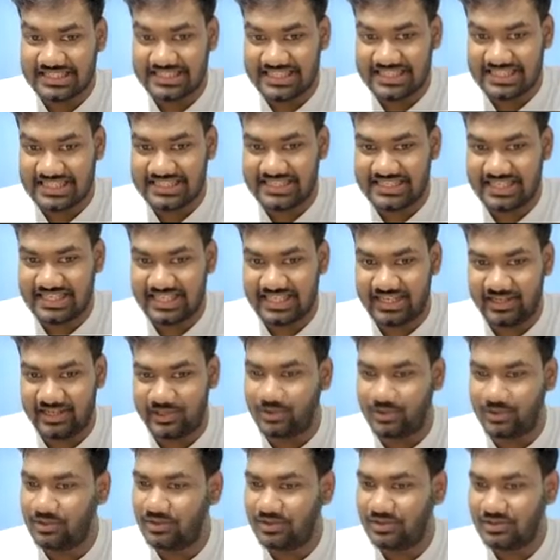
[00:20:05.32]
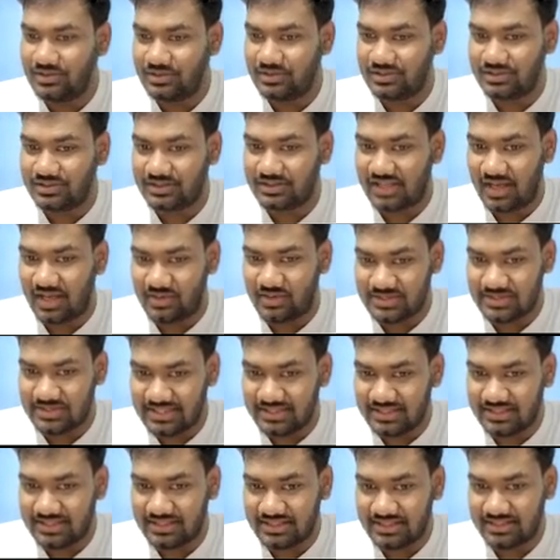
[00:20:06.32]
60 into
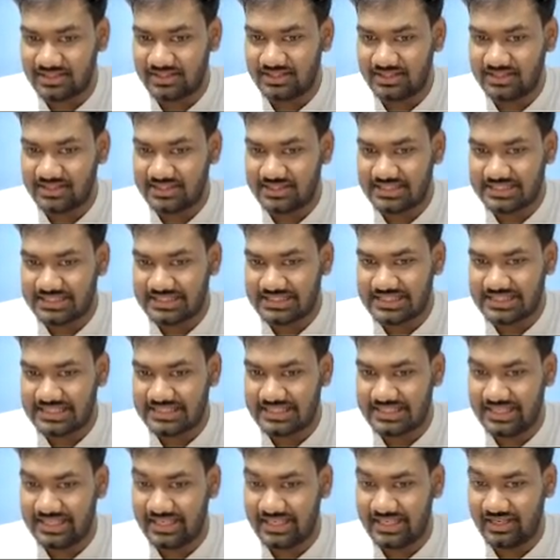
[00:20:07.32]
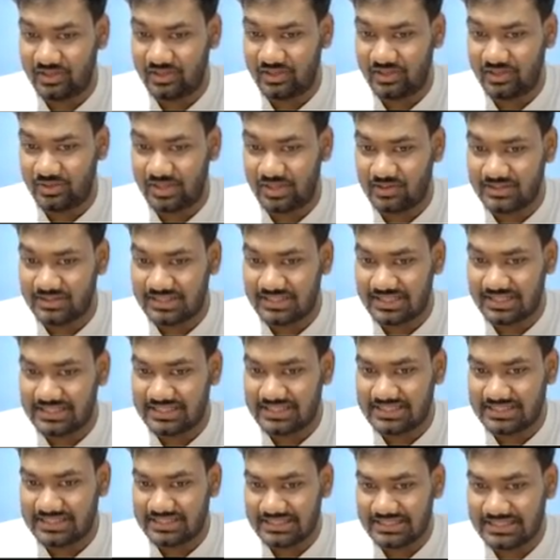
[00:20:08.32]
1000. 60 into 1000
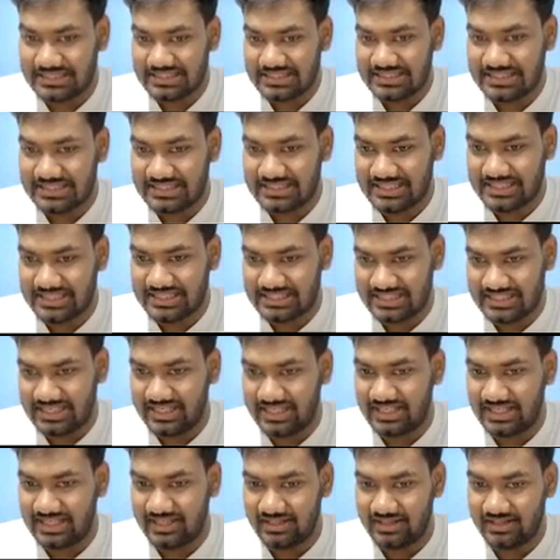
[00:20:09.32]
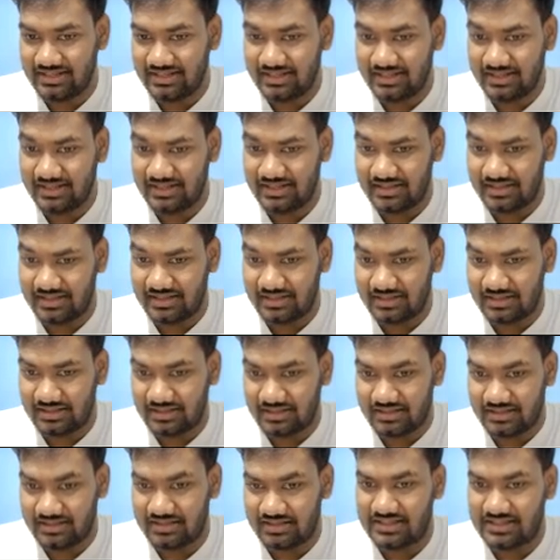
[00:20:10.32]
is 60.
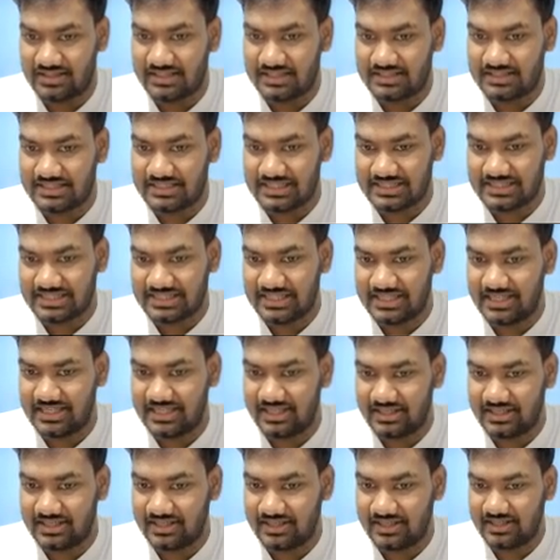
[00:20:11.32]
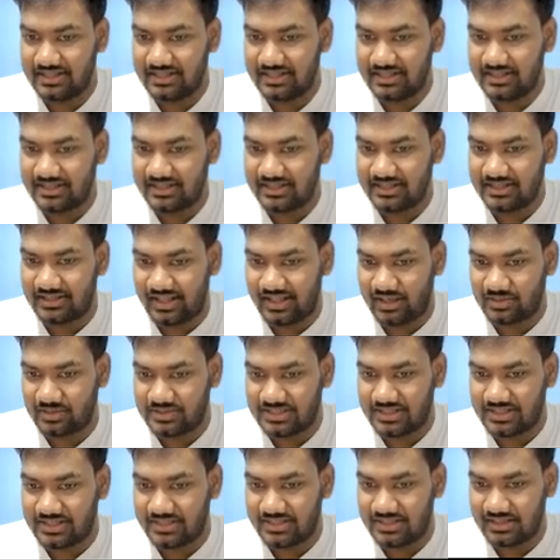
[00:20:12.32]

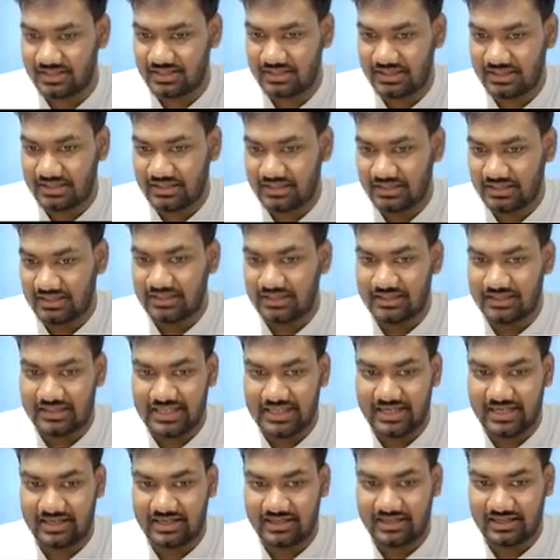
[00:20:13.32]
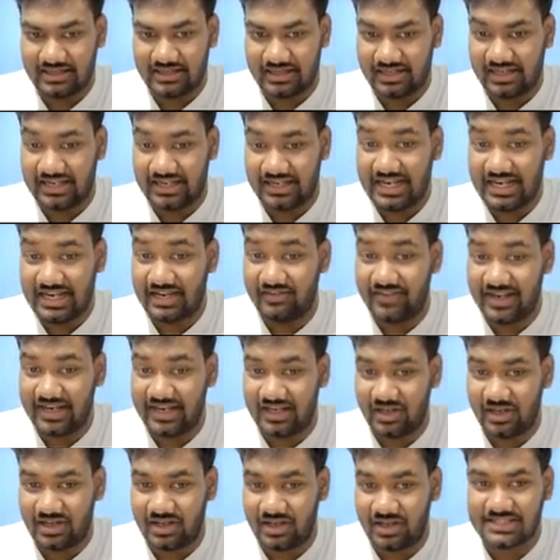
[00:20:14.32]
60,000. Then dead
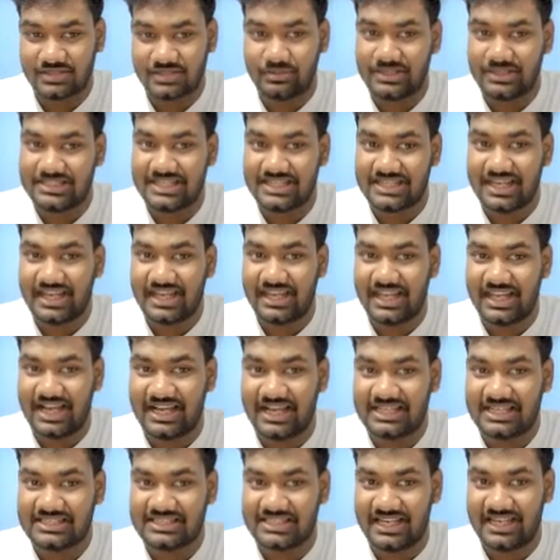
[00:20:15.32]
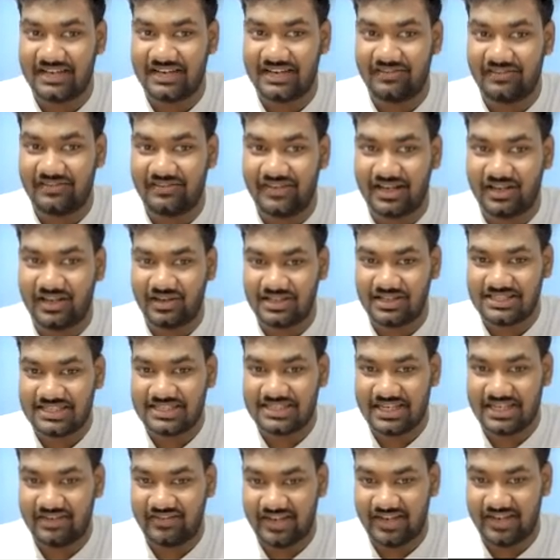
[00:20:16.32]
weight loss. Which area is dead weight loss?
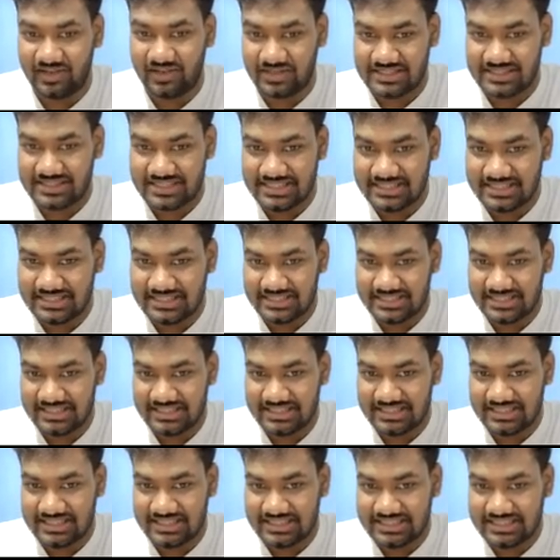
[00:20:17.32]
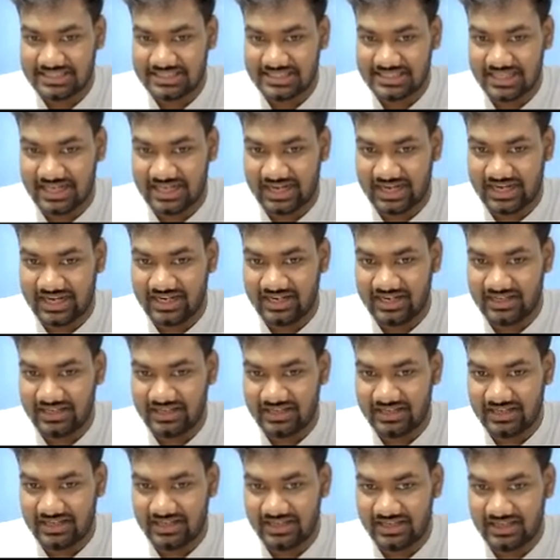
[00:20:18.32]
Dead weight loss is this red
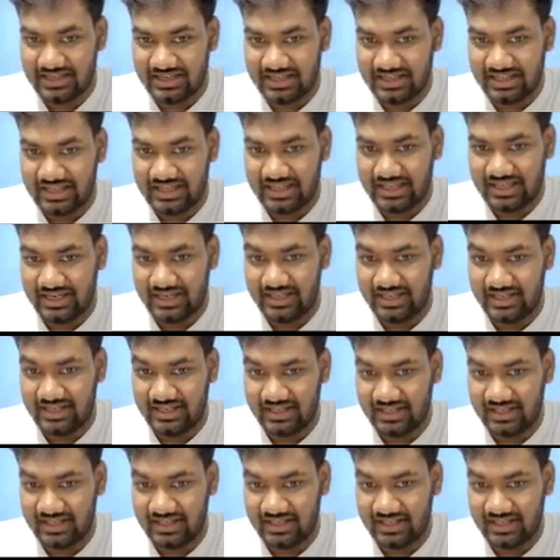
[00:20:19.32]
area.